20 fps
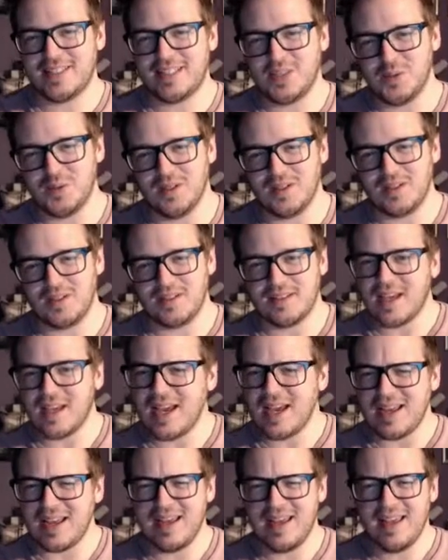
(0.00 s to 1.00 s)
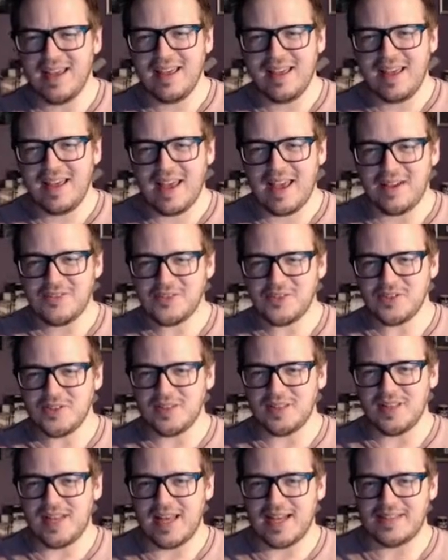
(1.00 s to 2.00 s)
to work. Like, I, after a
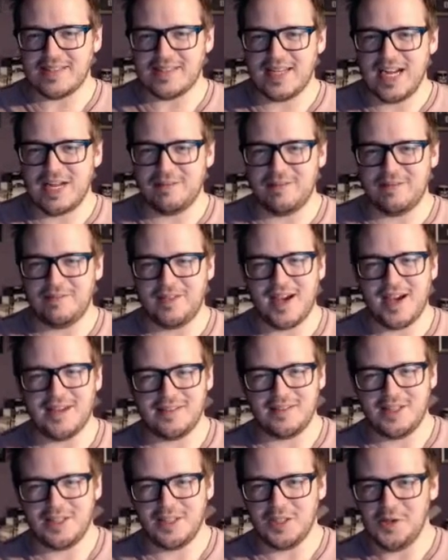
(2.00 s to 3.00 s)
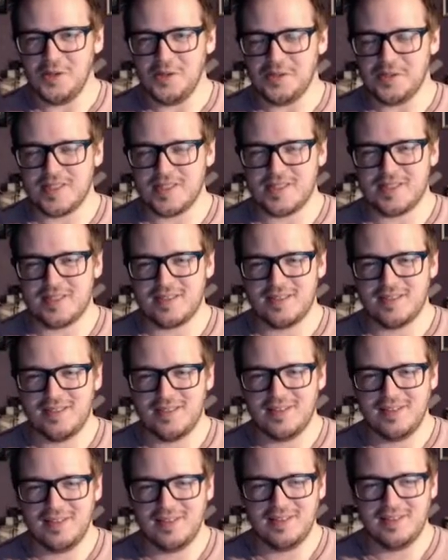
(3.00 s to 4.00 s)
lot of time, I've gotten close
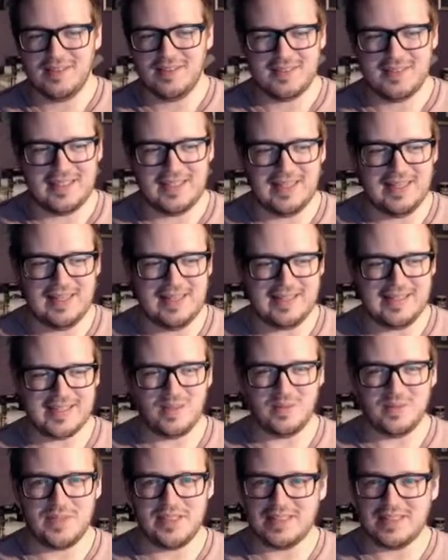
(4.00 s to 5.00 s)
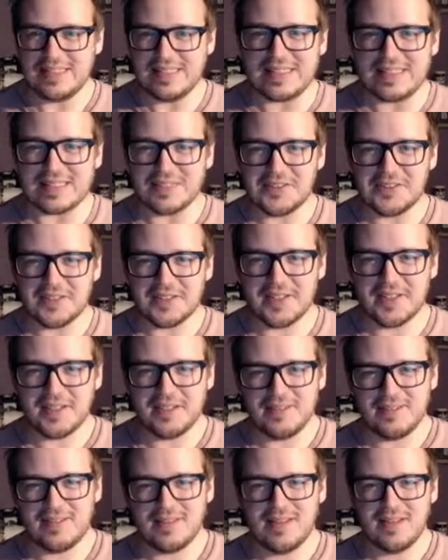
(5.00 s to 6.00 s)
to getting something decent
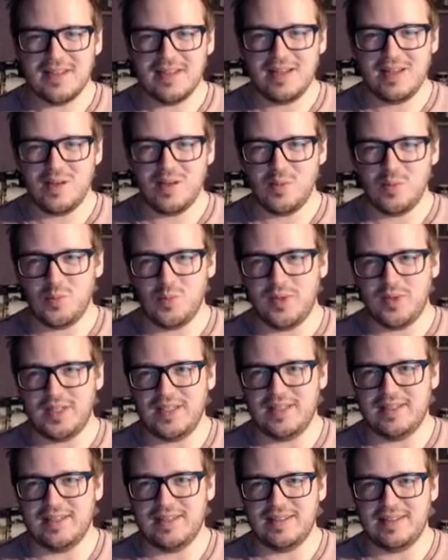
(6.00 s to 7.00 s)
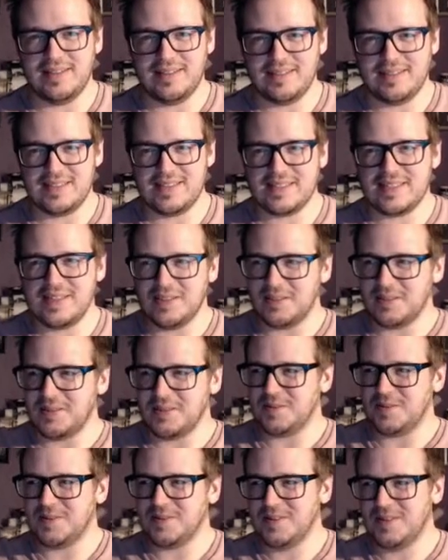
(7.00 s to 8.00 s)
looking, but it's
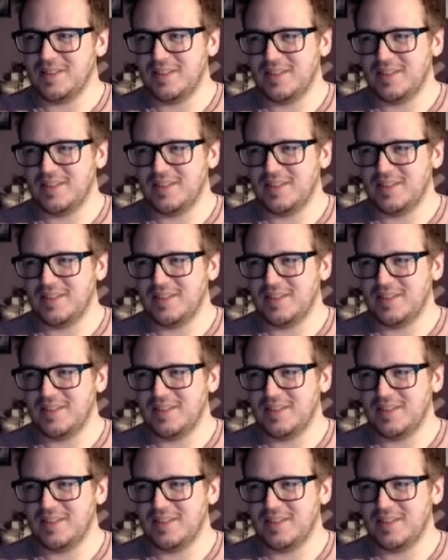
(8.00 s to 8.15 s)
still...